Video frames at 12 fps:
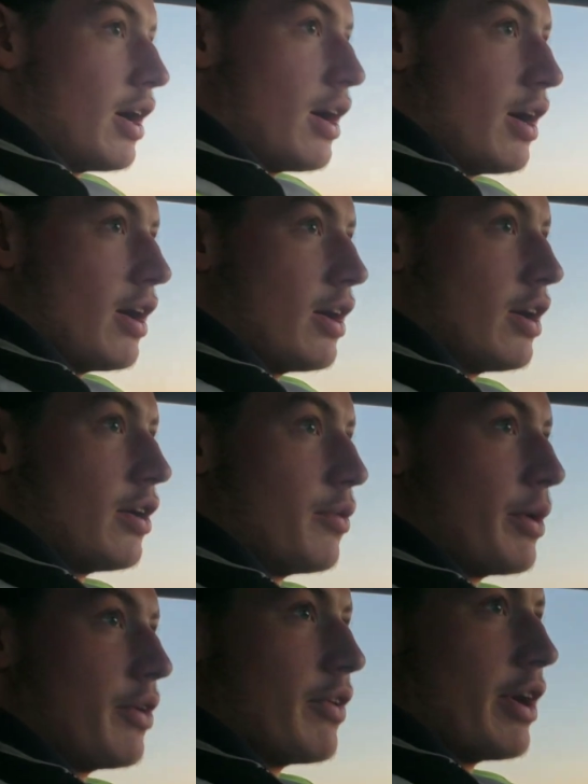Are
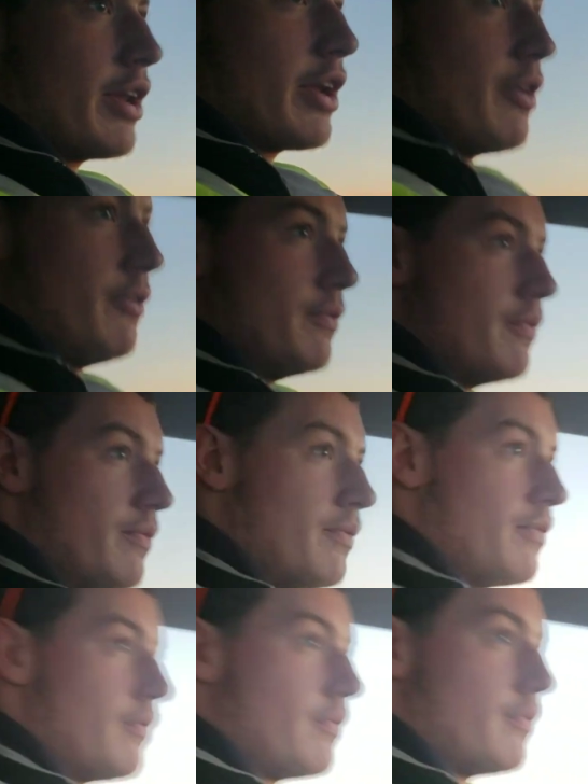we ready to go?
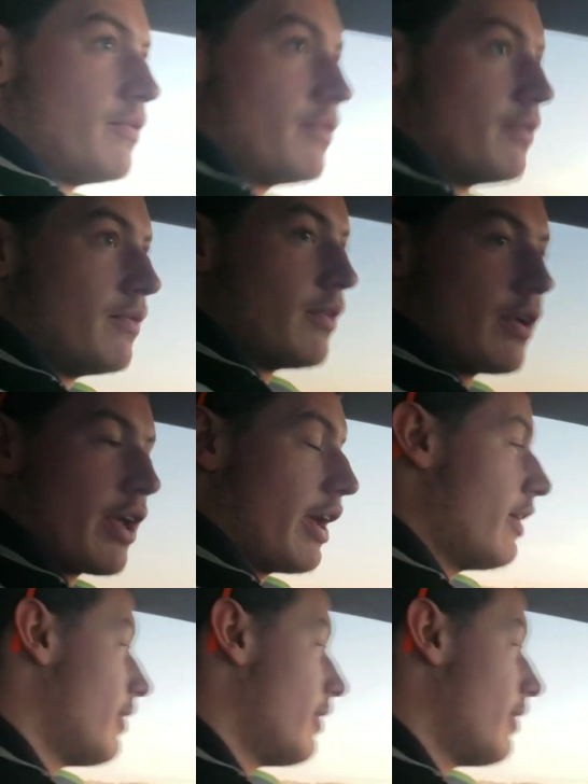Okay,